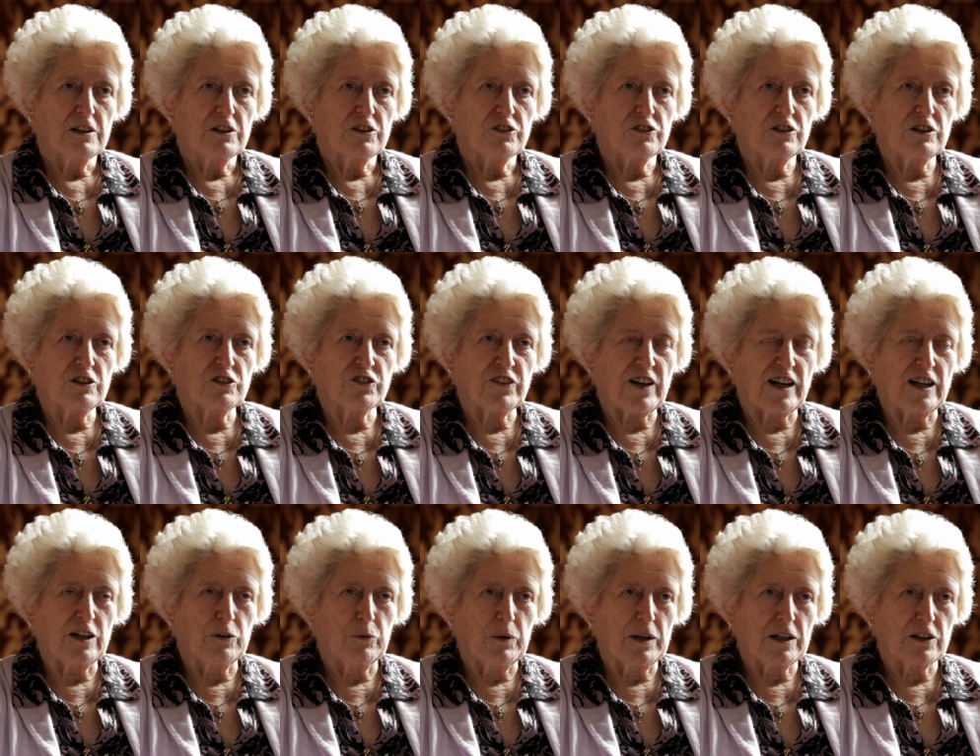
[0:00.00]
She's
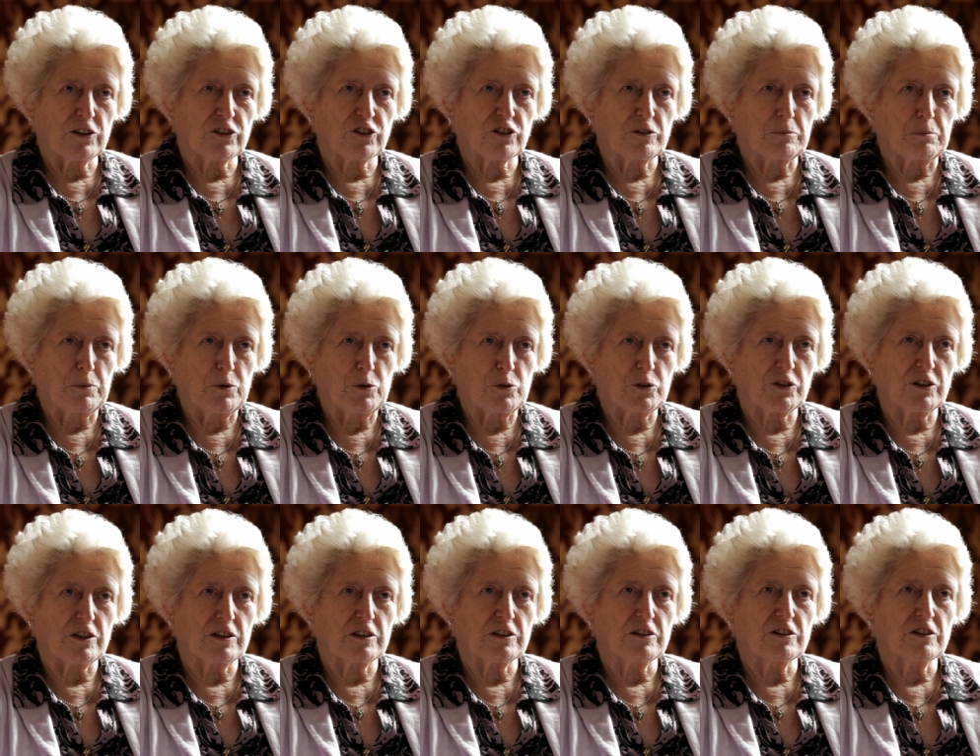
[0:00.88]
very well
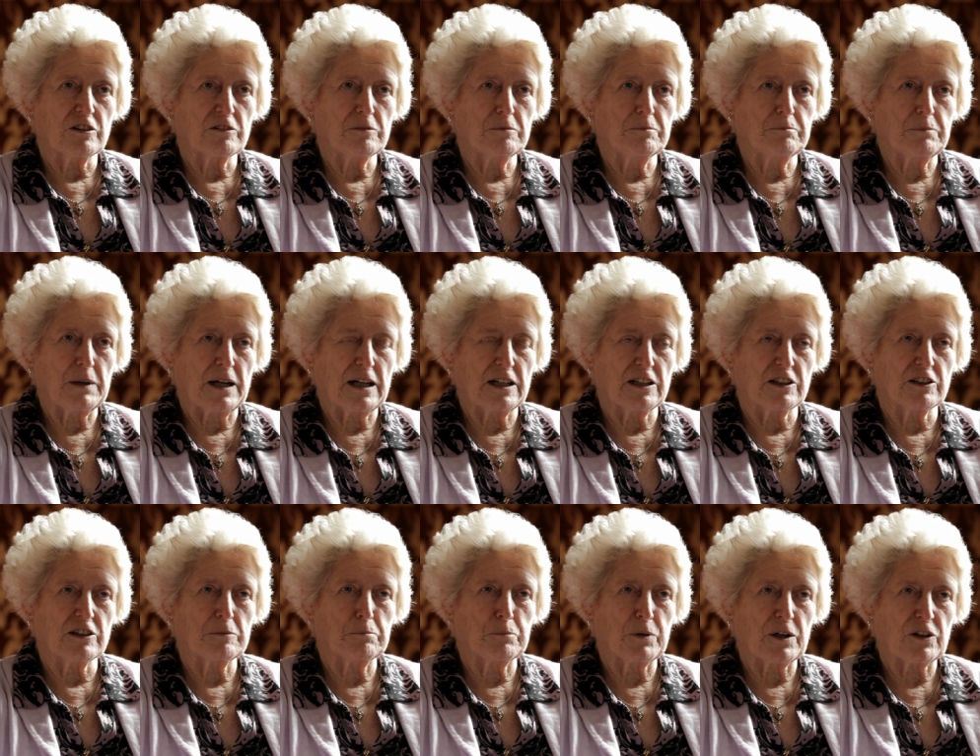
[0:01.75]
supported by
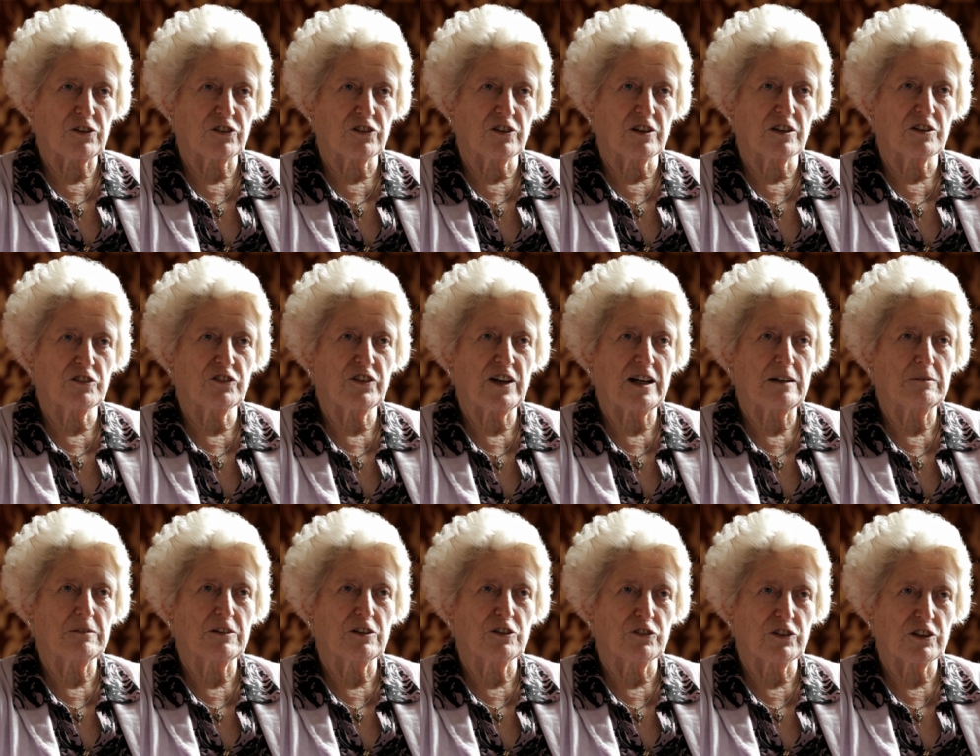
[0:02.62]
the President of the
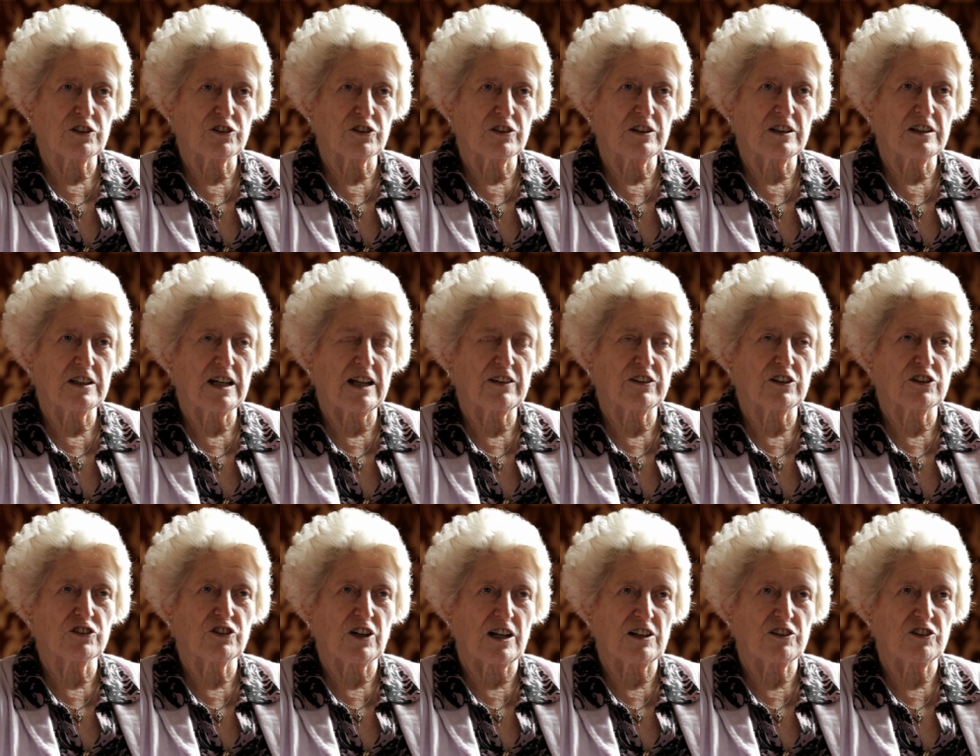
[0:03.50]
Family Division and other
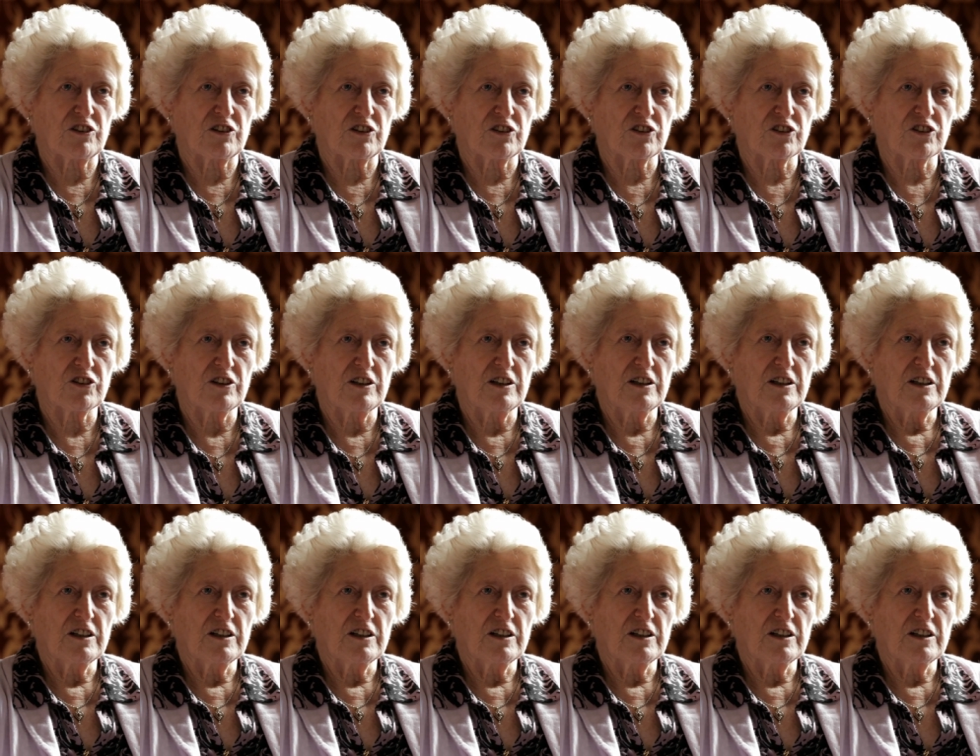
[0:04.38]
judges.